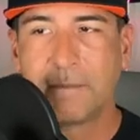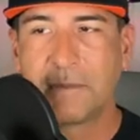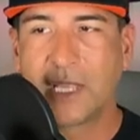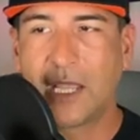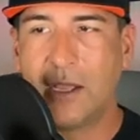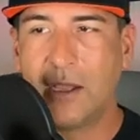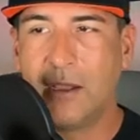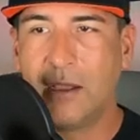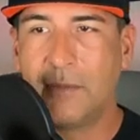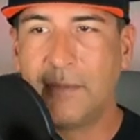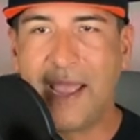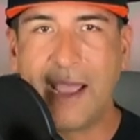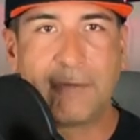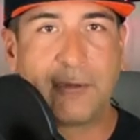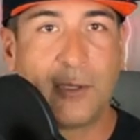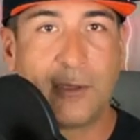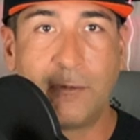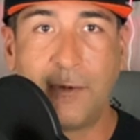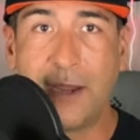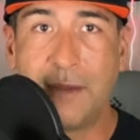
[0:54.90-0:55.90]

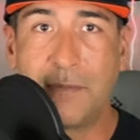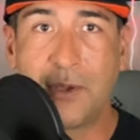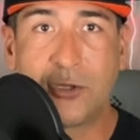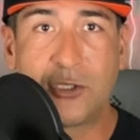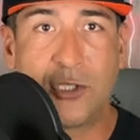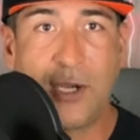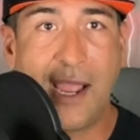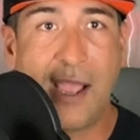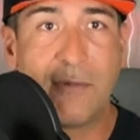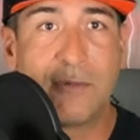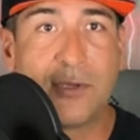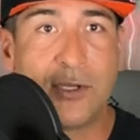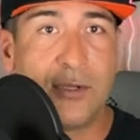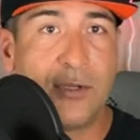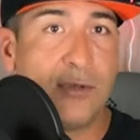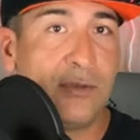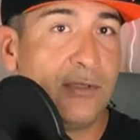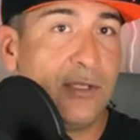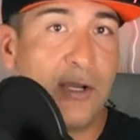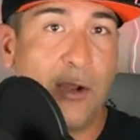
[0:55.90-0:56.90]
After the rainbow trout, we'll
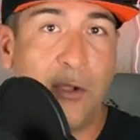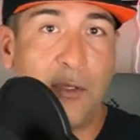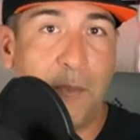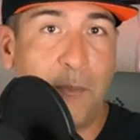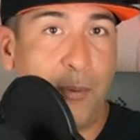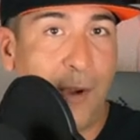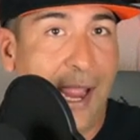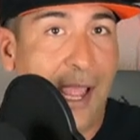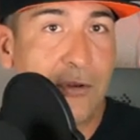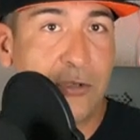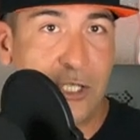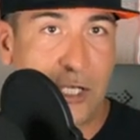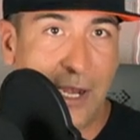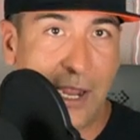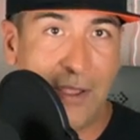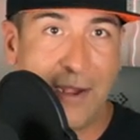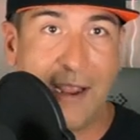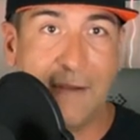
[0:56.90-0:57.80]
do, you know, the brown trout.